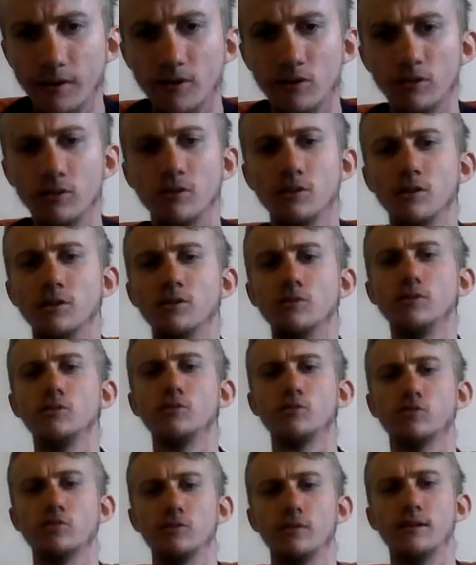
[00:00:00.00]
on to lose
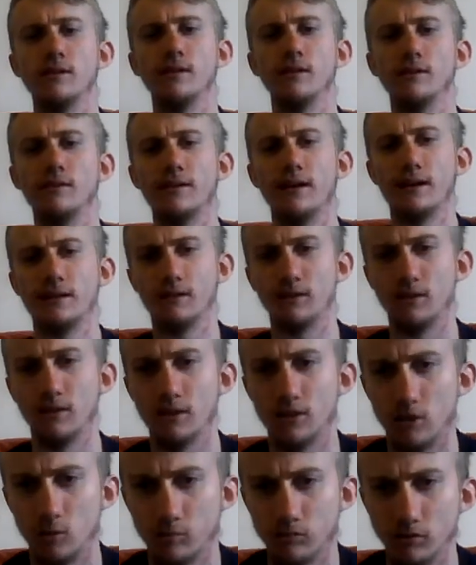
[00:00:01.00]
3-0 on aggregate
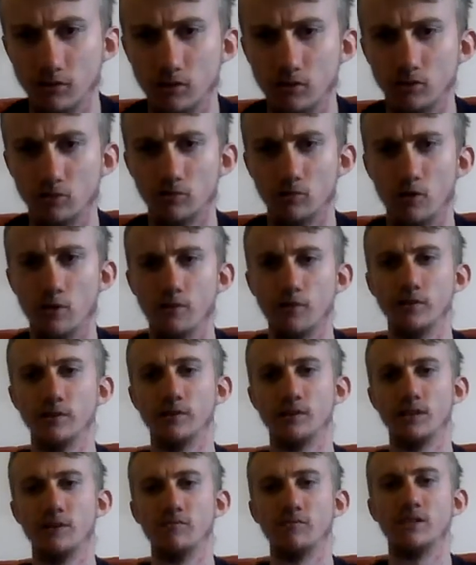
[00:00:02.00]
to Bristol Rovers
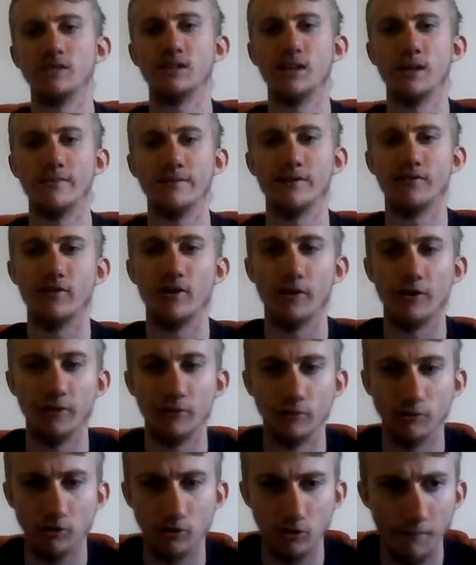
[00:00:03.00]
in the
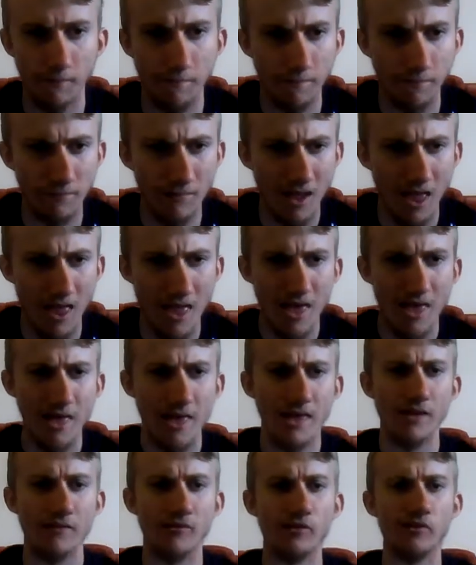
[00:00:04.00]
semi-finals.
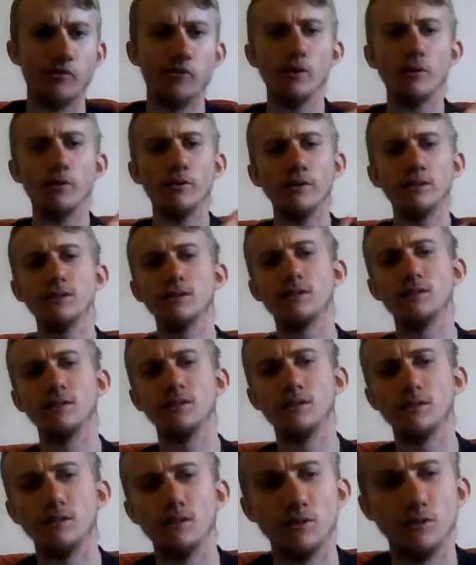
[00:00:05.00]
The following
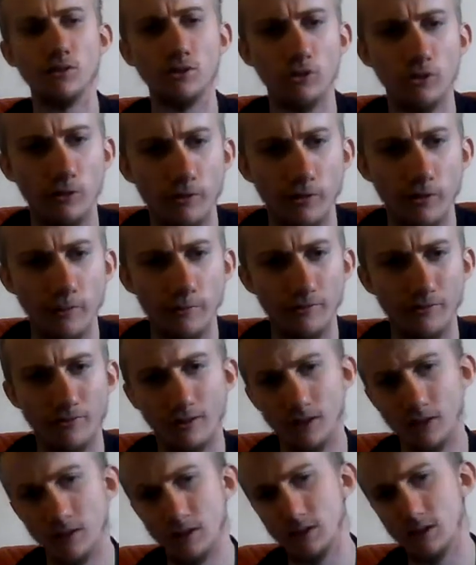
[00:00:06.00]
season saw them
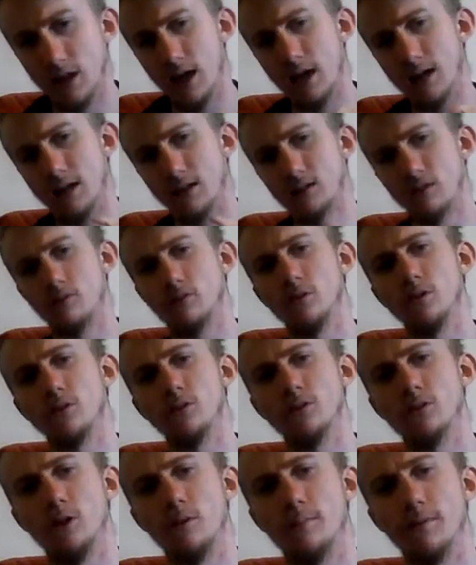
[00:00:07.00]
finished as
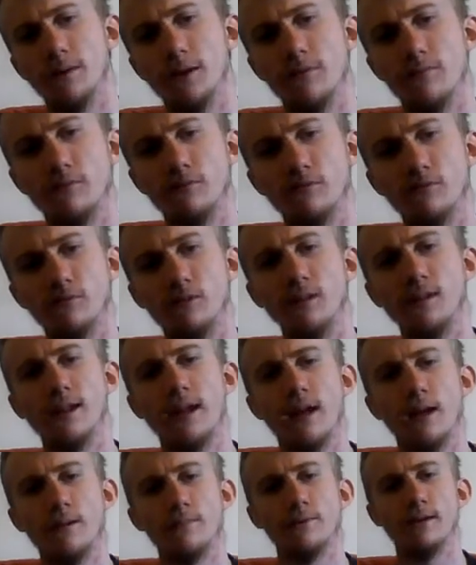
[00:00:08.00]
runners-up in the
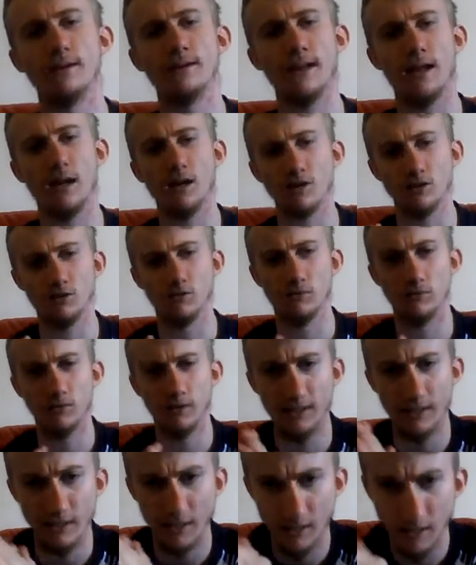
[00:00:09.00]
renamed National
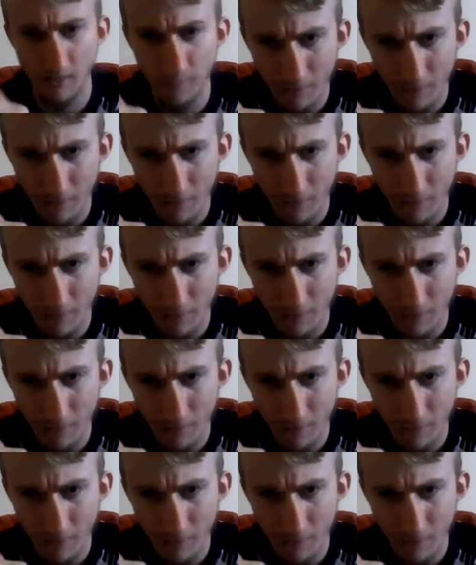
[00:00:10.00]
League,